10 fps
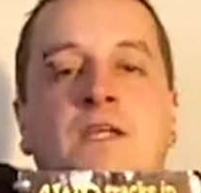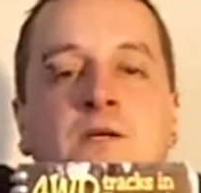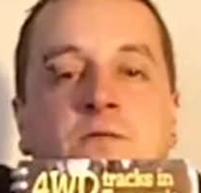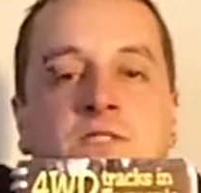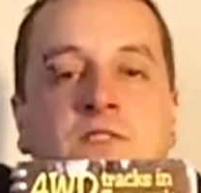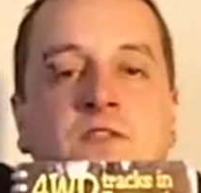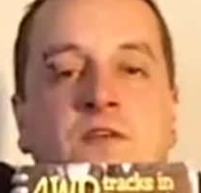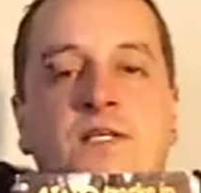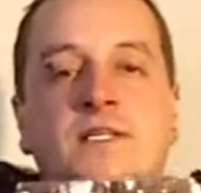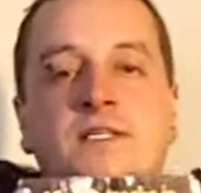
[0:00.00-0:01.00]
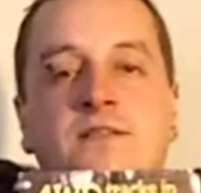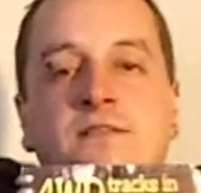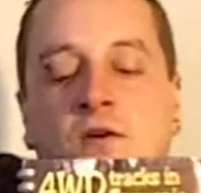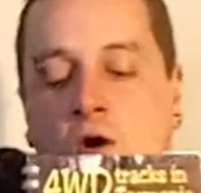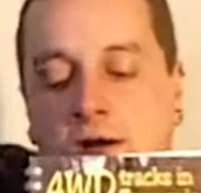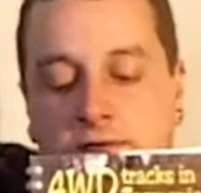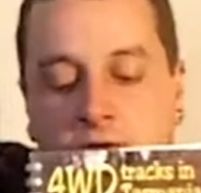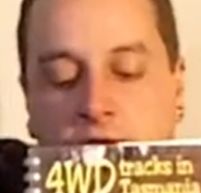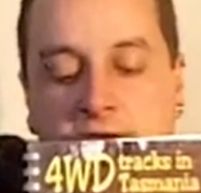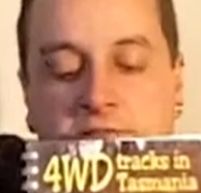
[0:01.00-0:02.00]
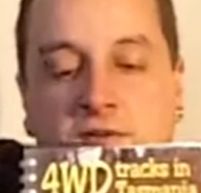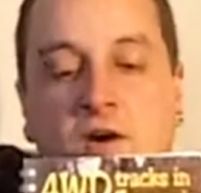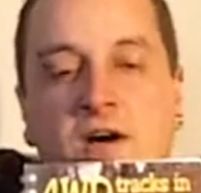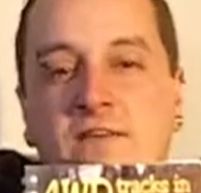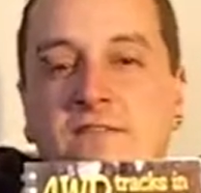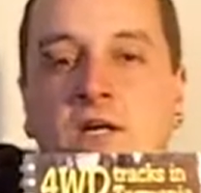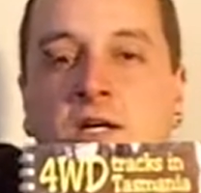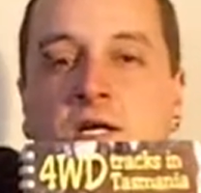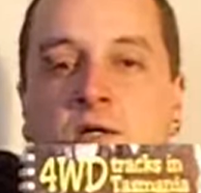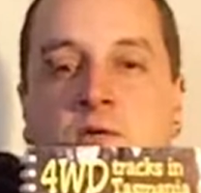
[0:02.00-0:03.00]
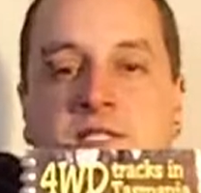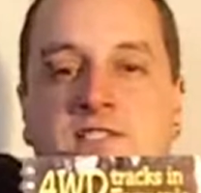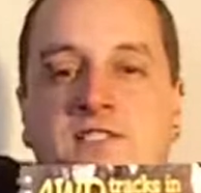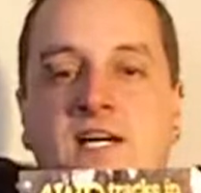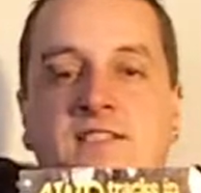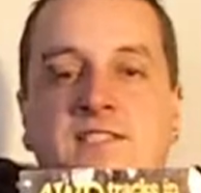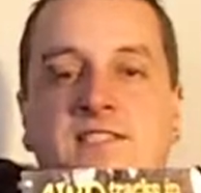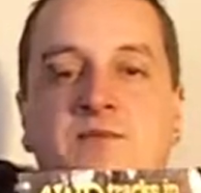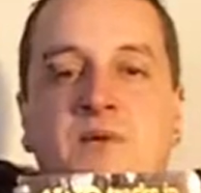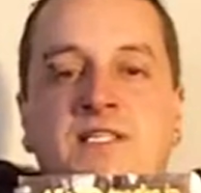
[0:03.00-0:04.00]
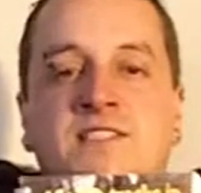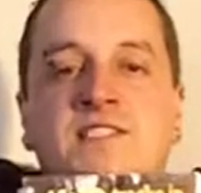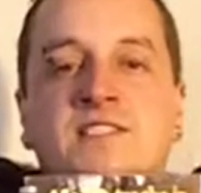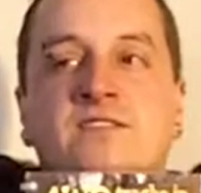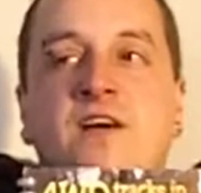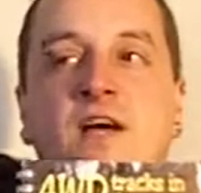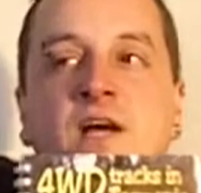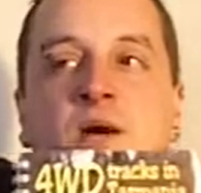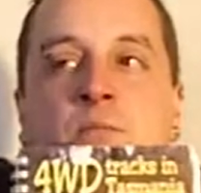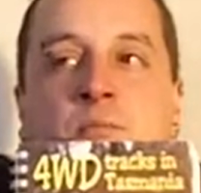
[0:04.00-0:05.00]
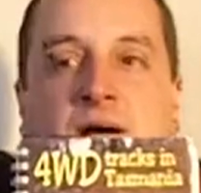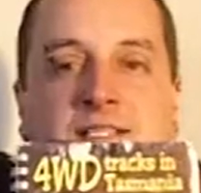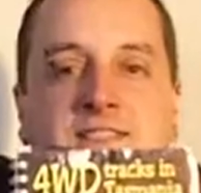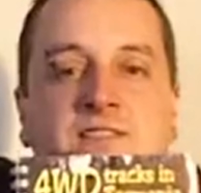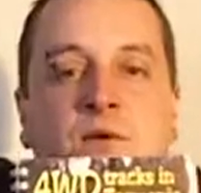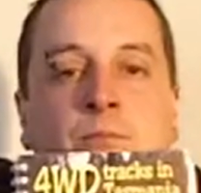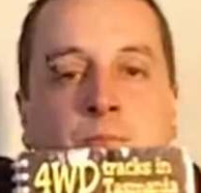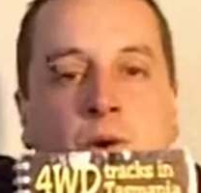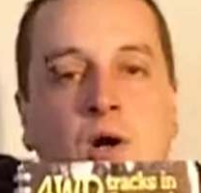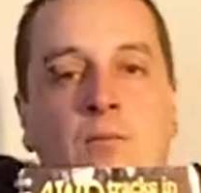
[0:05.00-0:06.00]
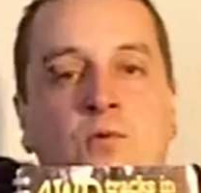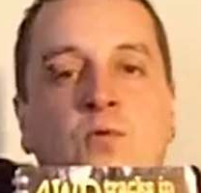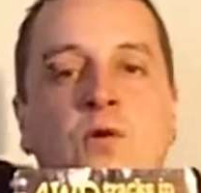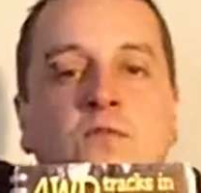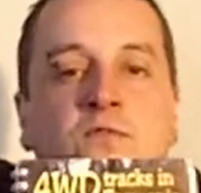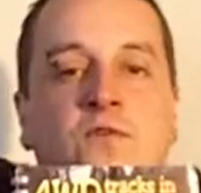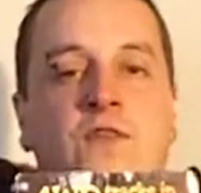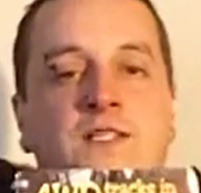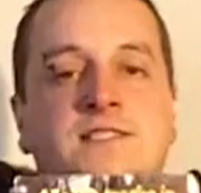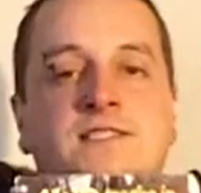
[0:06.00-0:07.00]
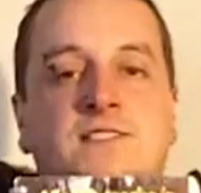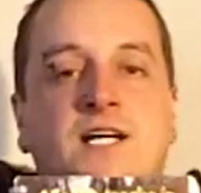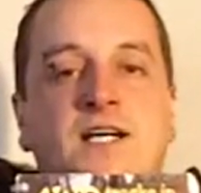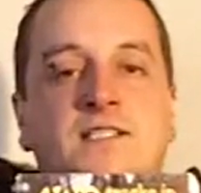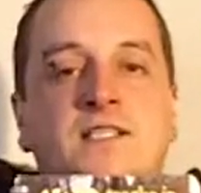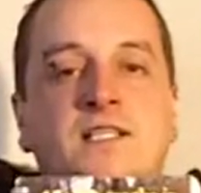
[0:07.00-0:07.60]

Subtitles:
It was $39.95, which sounds expensive, but it's the Bible for this state.